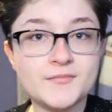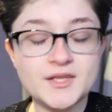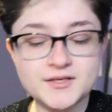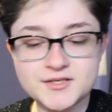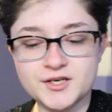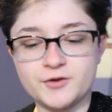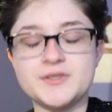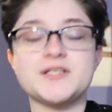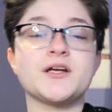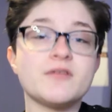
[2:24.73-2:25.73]
So we
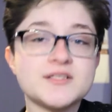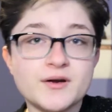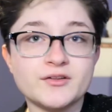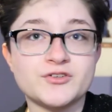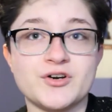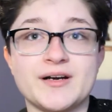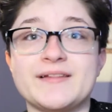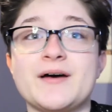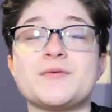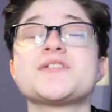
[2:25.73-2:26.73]
did go on Smuggler's Run, and
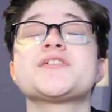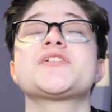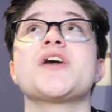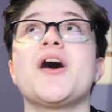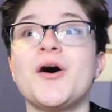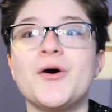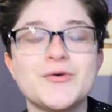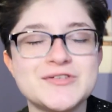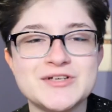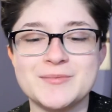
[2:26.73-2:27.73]
that was so
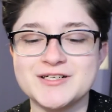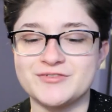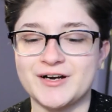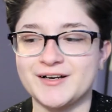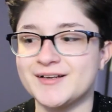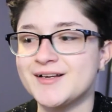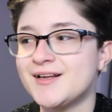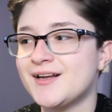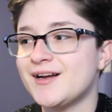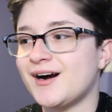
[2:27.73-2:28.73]
much fun.
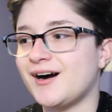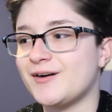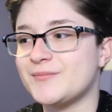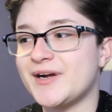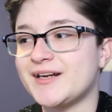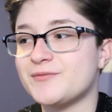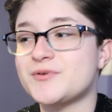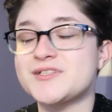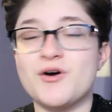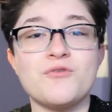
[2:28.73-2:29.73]
And it
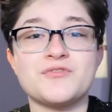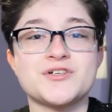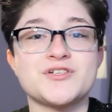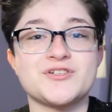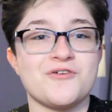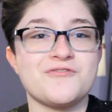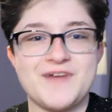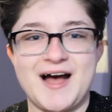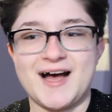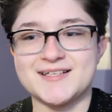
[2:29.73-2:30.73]
was over so
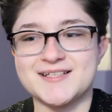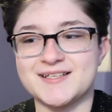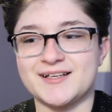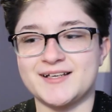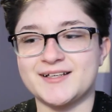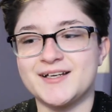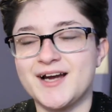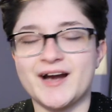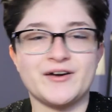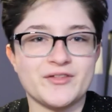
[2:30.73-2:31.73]
fast.
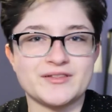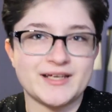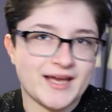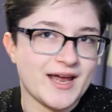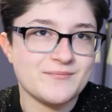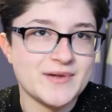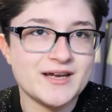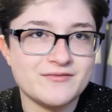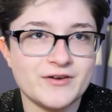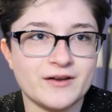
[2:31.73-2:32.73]
I know that they can't make
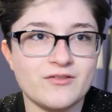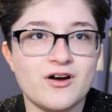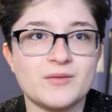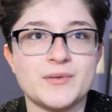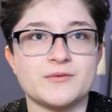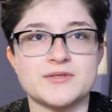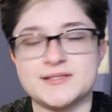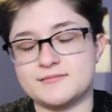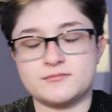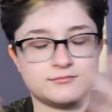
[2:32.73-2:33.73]
it very long, but it was
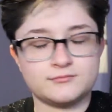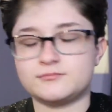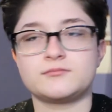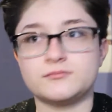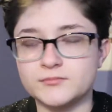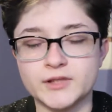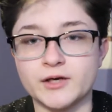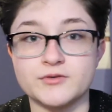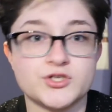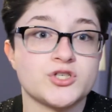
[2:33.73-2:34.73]

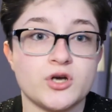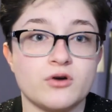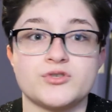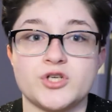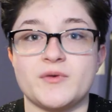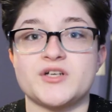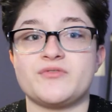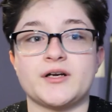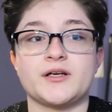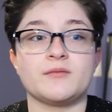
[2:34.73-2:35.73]
so much
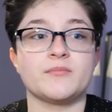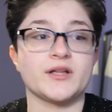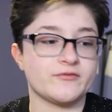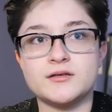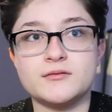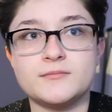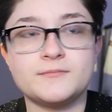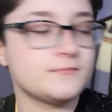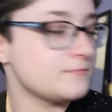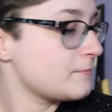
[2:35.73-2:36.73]
fun. Unbelievable.
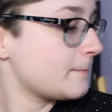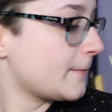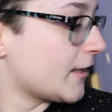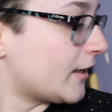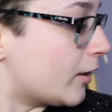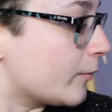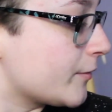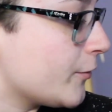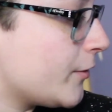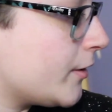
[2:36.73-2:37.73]
Can I help you?